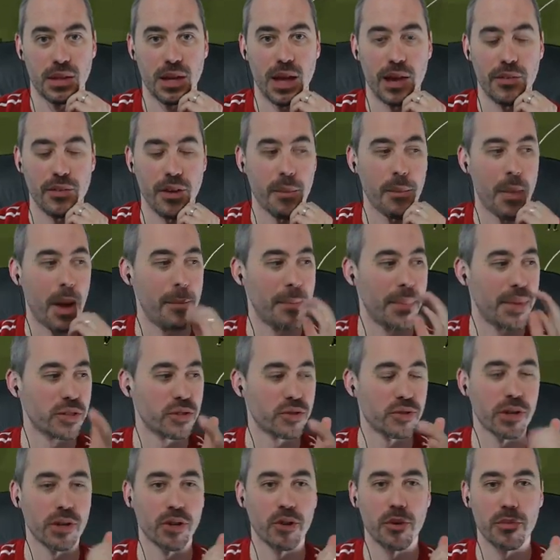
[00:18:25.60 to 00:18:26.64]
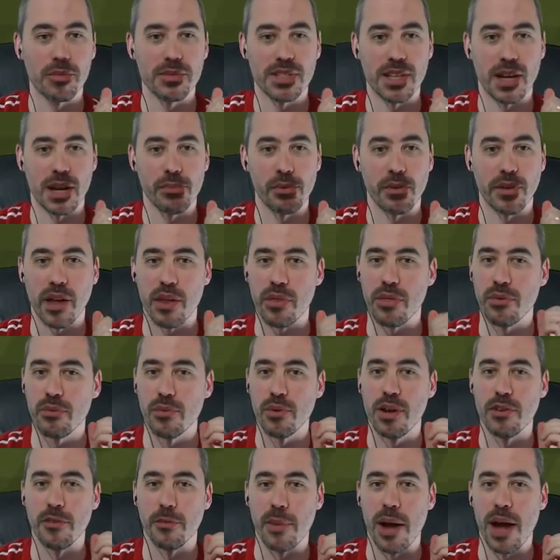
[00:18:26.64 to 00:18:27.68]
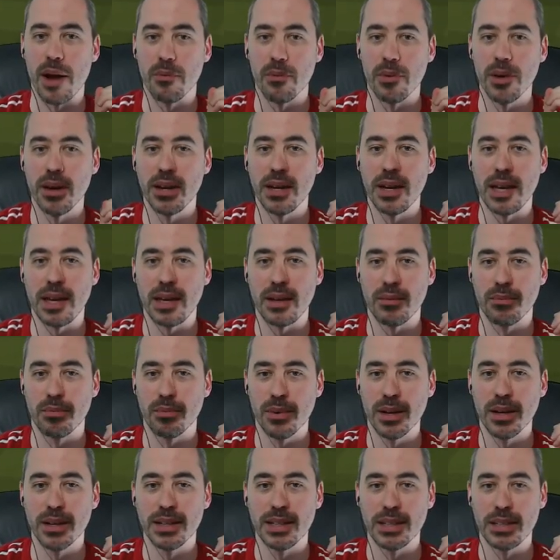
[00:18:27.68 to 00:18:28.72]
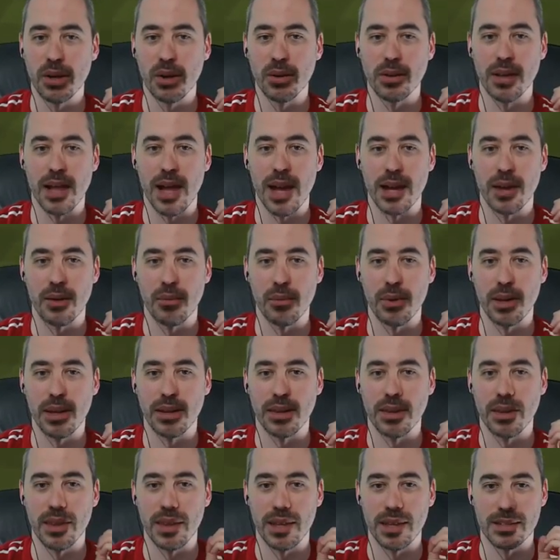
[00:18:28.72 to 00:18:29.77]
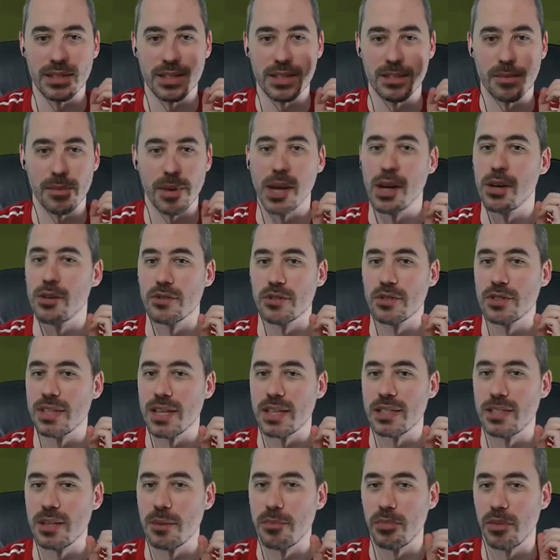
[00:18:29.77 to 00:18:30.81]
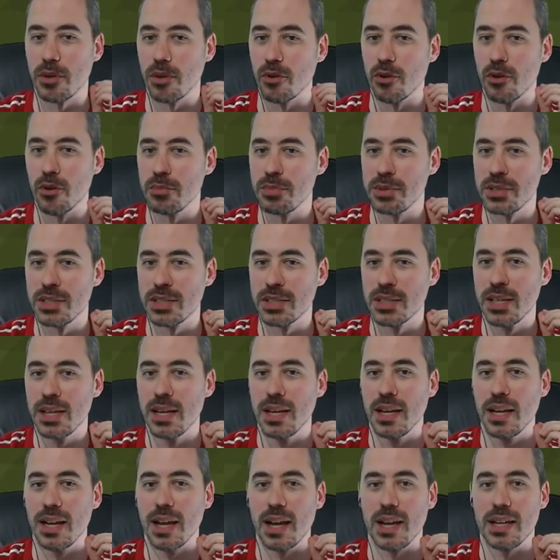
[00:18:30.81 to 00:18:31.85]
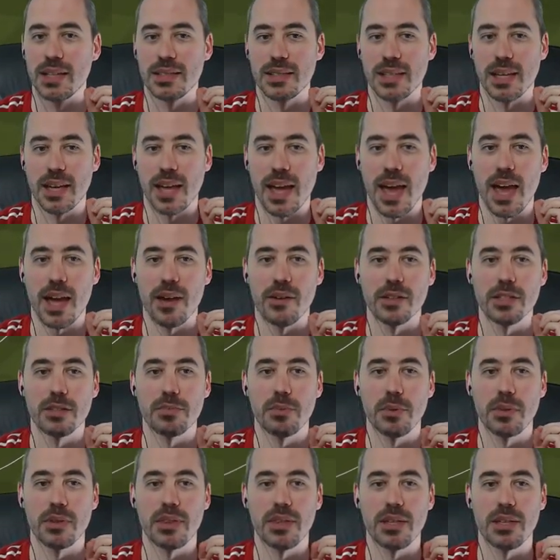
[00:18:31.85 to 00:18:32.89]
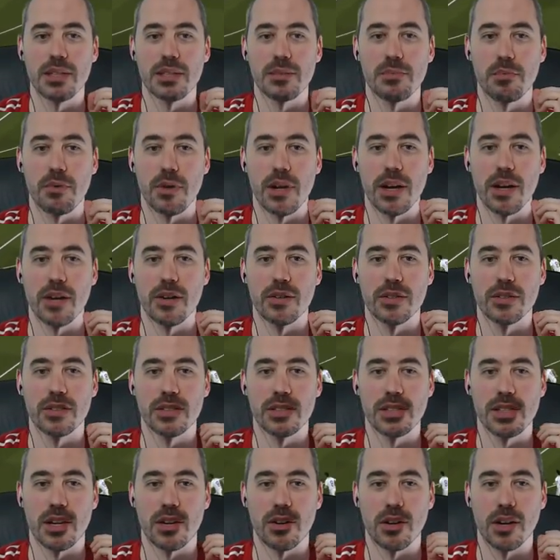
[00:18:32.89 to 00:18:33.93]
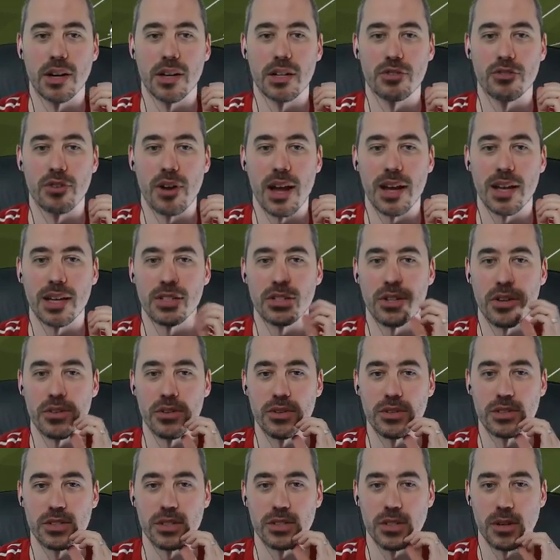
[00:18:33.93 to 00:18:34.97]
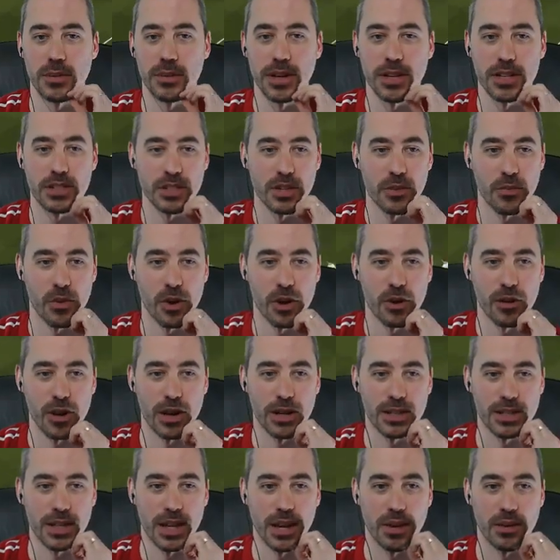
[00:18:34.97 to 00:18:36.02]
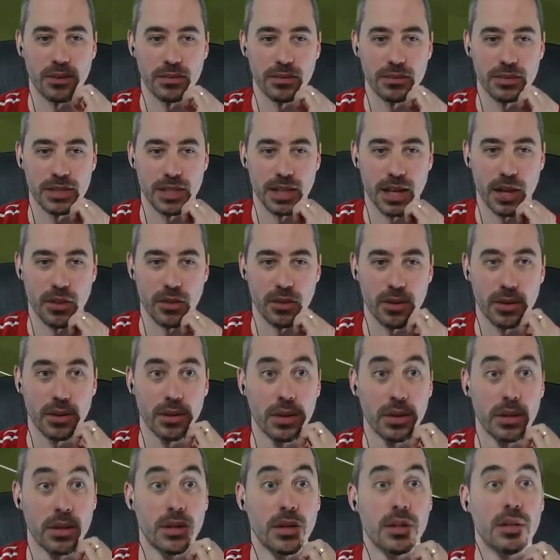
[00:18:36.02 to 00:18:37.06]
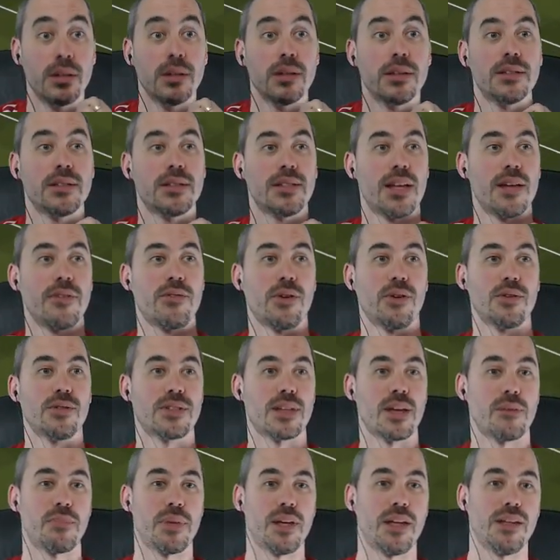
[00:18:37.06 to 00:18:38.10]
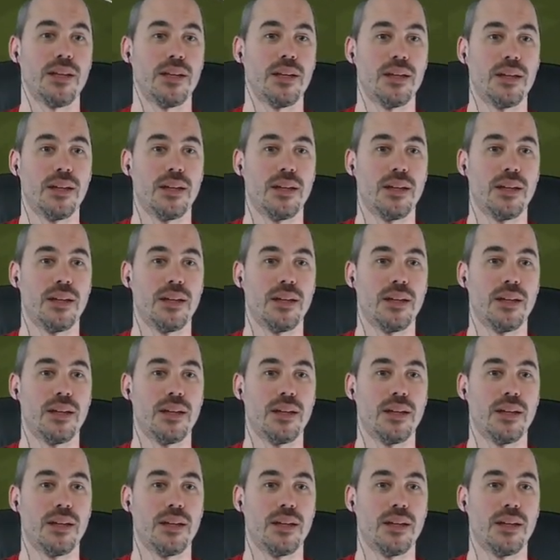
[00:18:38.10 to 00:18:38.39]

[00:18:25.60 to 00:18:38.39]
I've got my mentoring group set up. We've got three of them. I really, really don't like when the assistant manager sets up the groups. It's like, hey, let's put these players that are going to drag each other's determination and work rate down together. Stefano Scappini.